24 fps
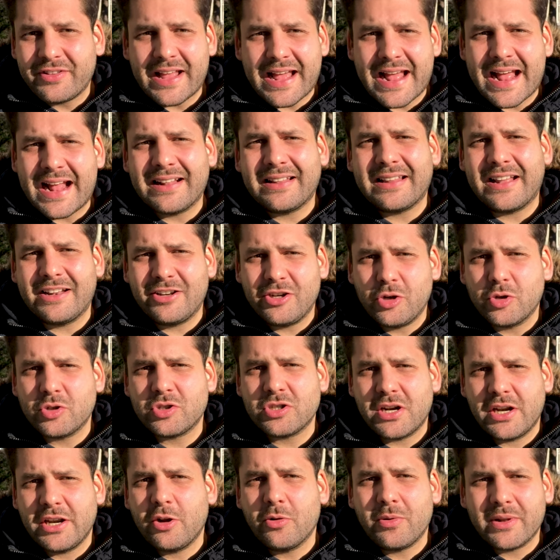that and
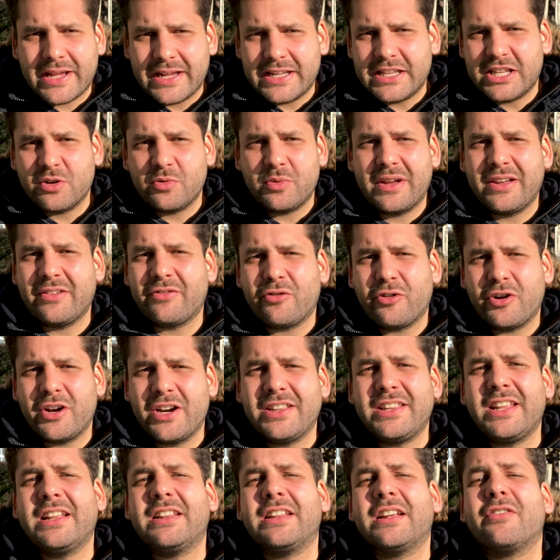usually you'll get away for a
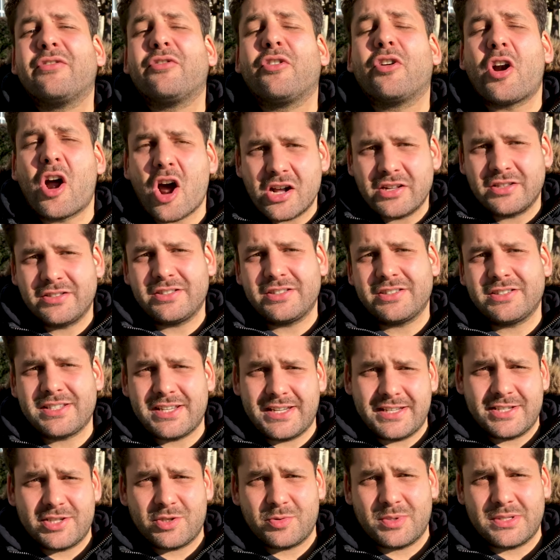dinner for under
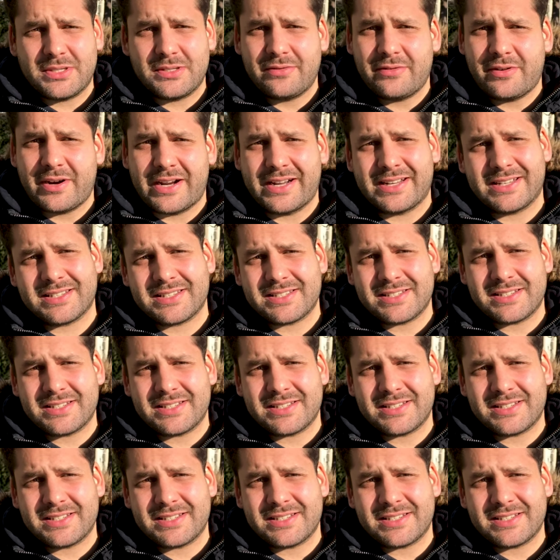10 Swiss francs.